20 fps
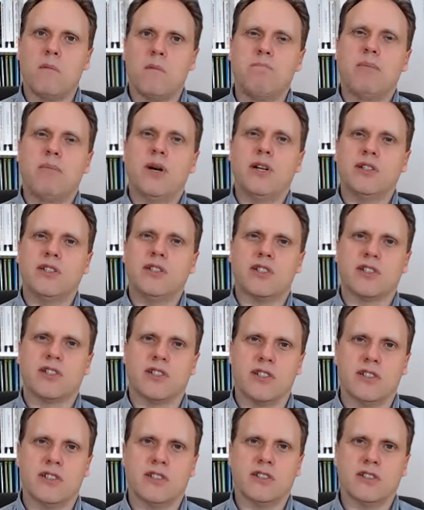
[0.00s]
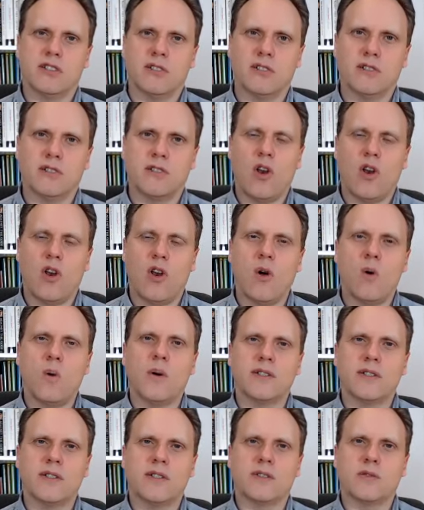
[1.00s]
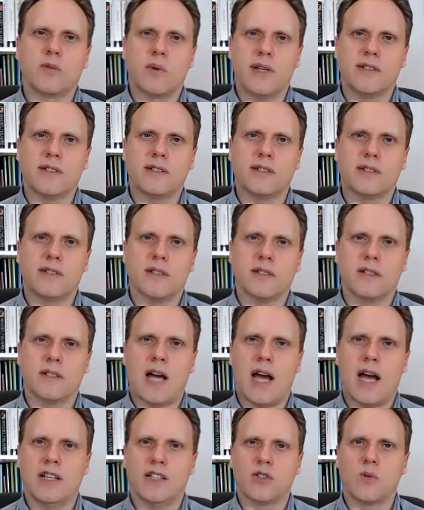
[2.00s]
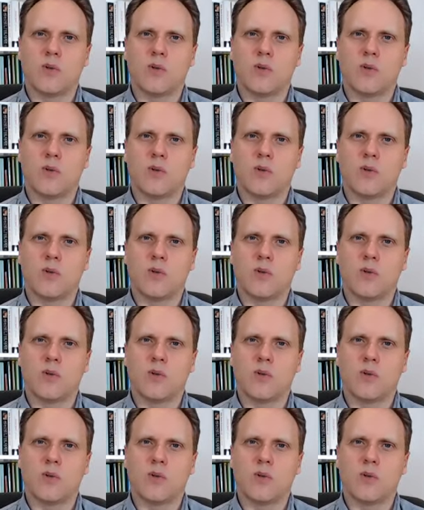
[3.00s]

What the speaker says: purchases the lowest risk and highest